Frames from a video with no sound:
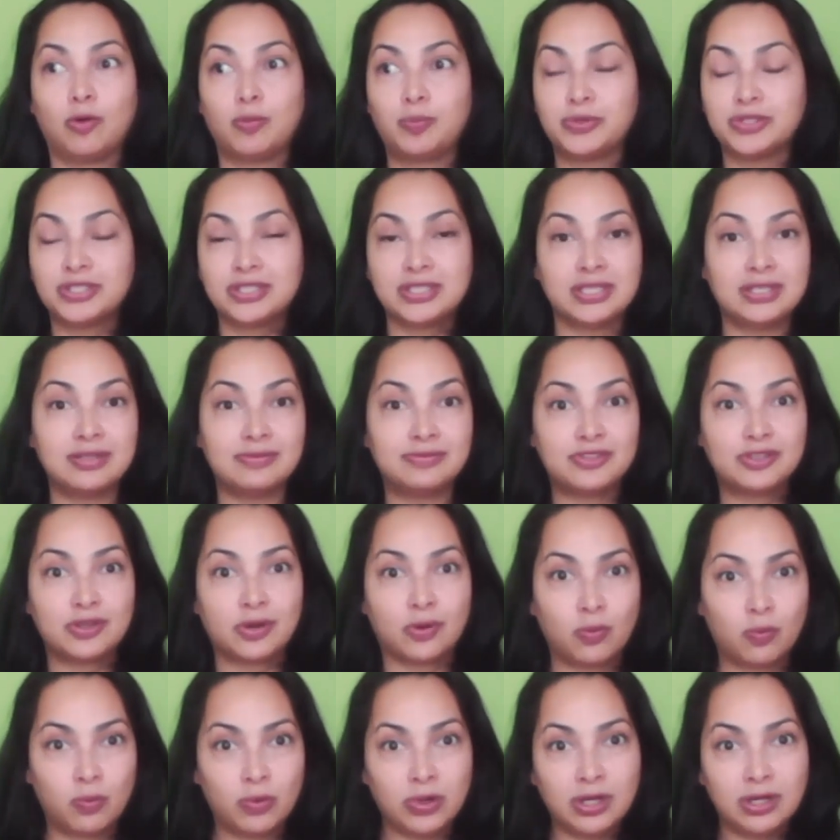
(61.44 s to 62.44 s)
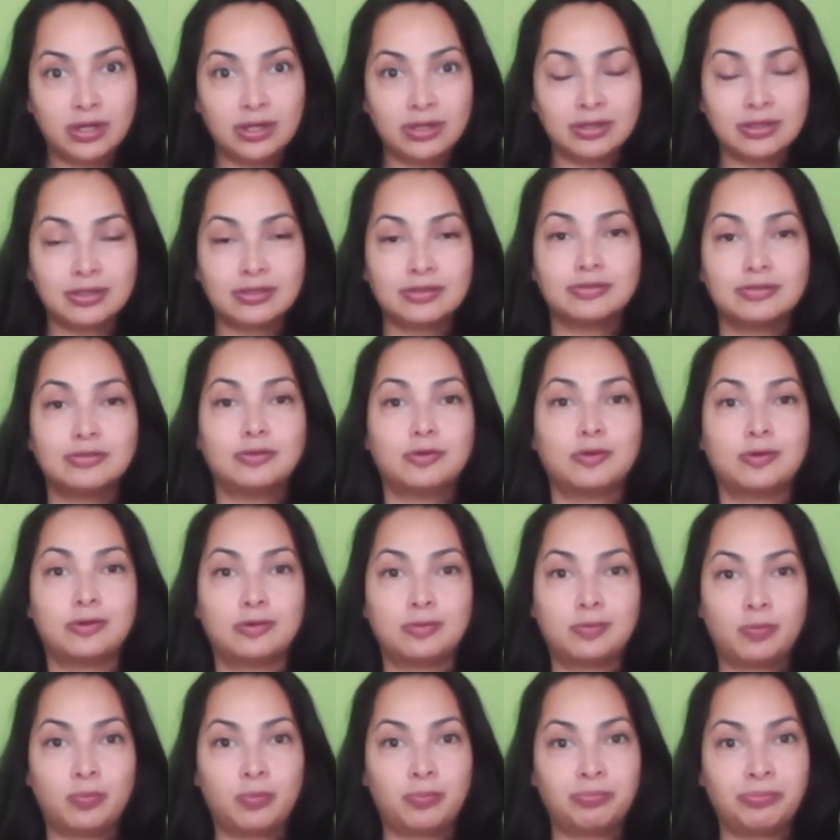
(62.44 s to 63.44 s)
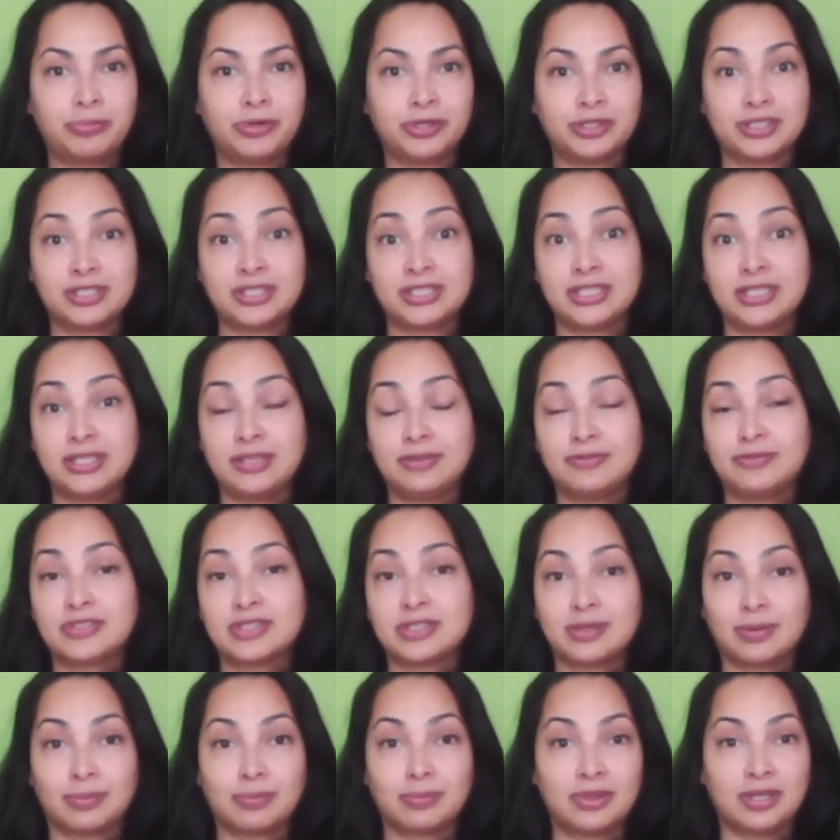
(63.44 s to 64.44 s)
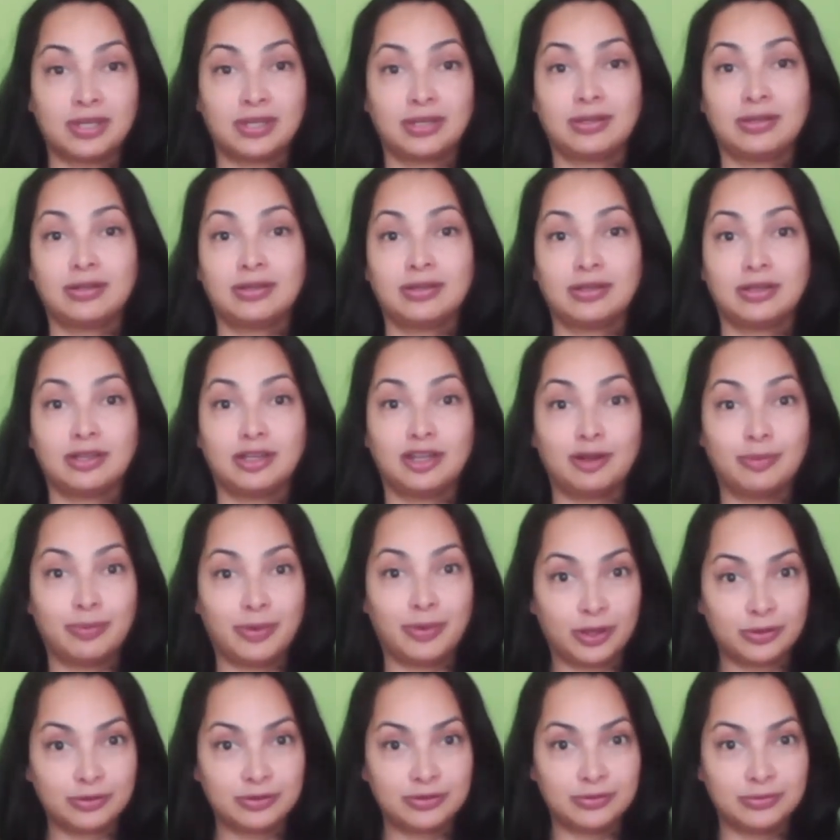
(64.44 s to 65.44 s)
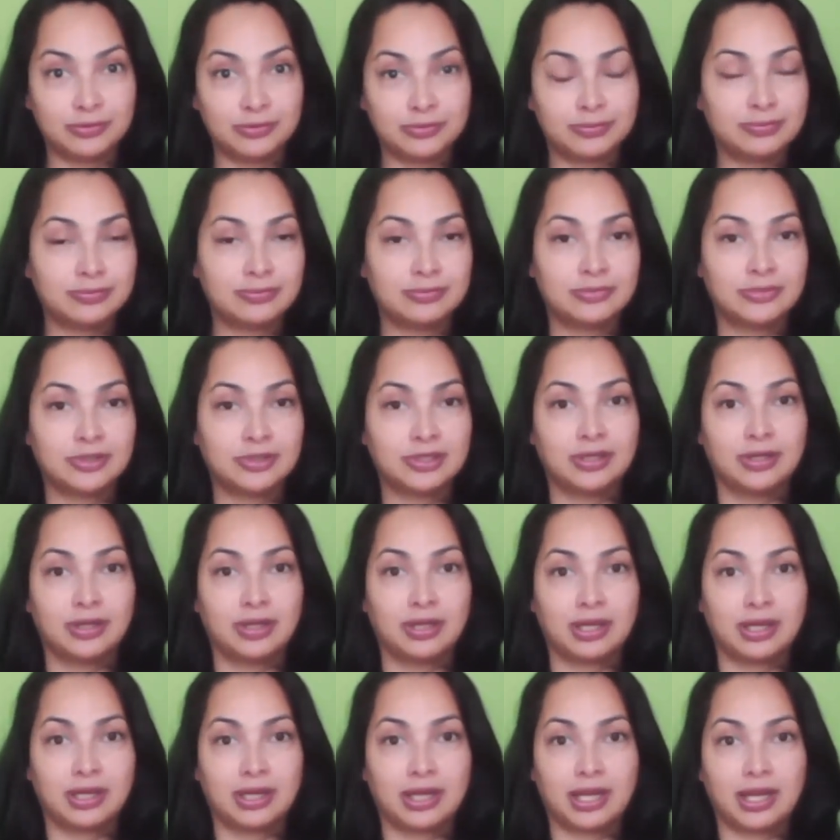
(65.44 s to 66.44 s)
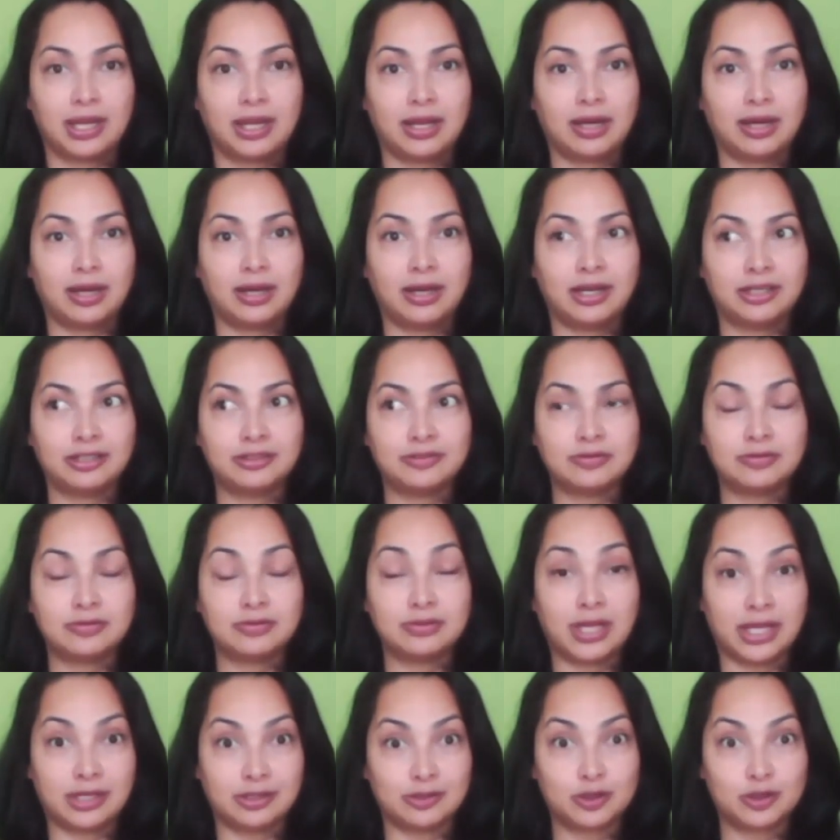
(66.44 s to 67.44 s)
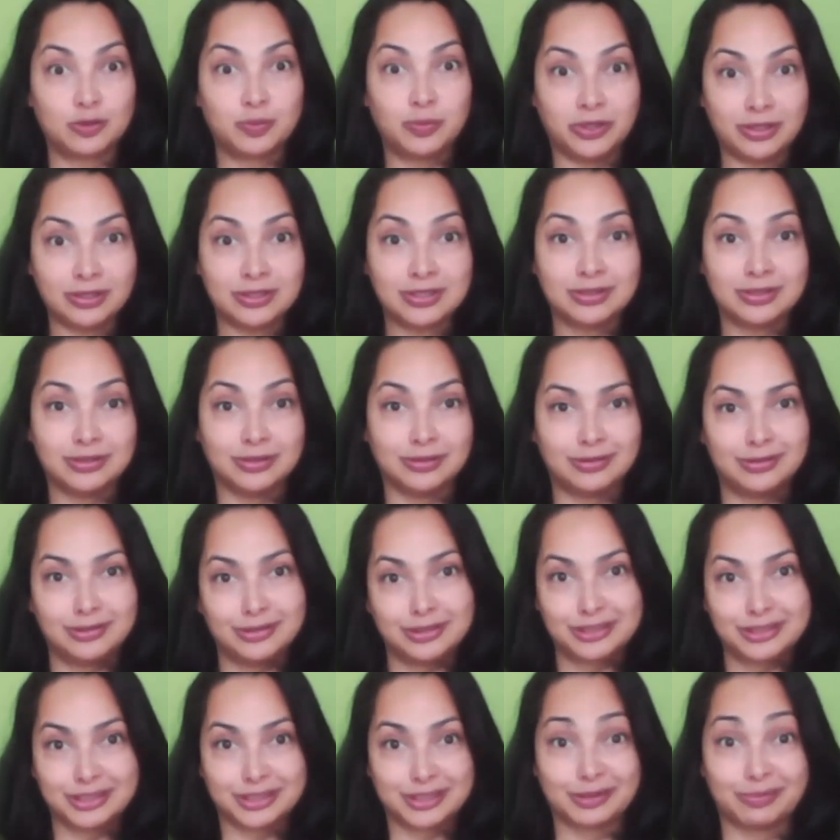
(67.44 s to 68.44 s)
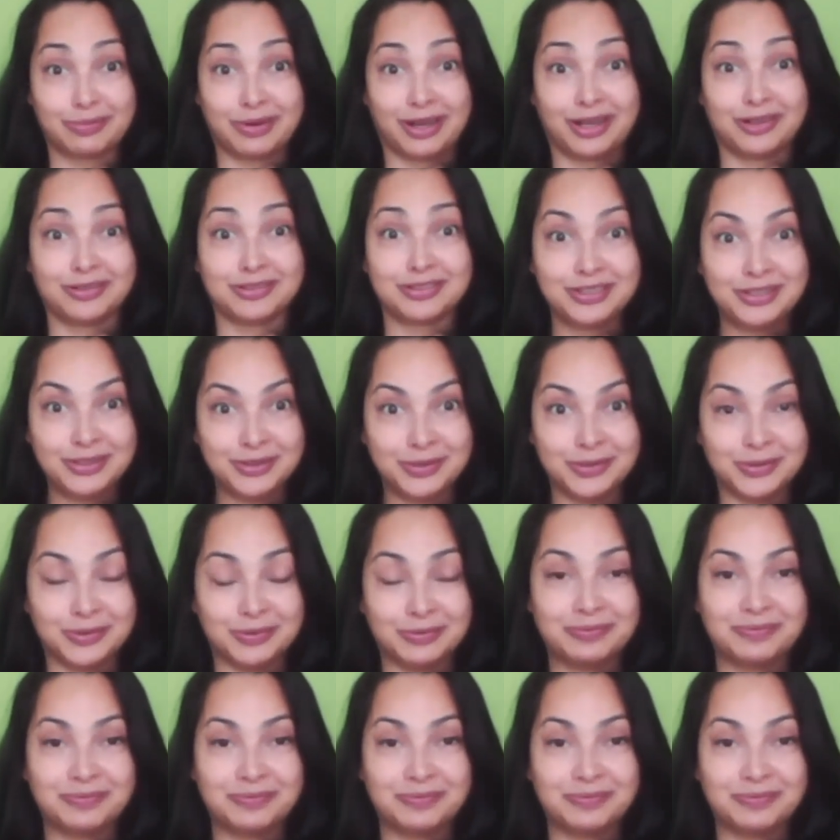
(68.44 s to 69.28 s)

perceives your work, or perceives something about you. And that is personal. It is about you.